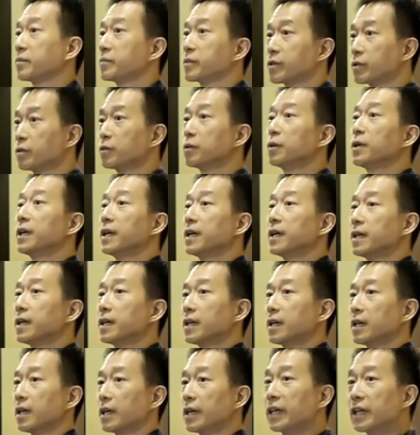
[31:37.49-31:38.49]
So
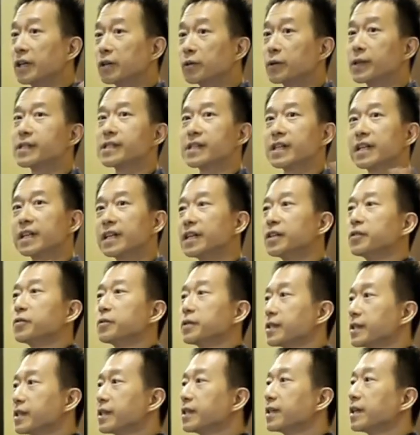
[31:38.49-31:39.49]
increasingly, you will
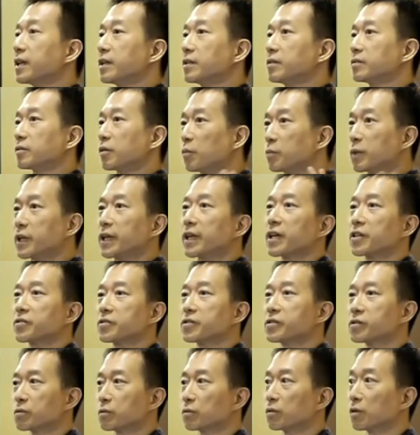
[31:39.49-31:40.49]
see that communication
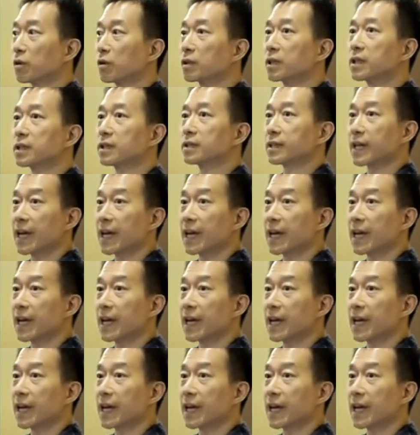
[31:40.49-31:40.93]
is no longer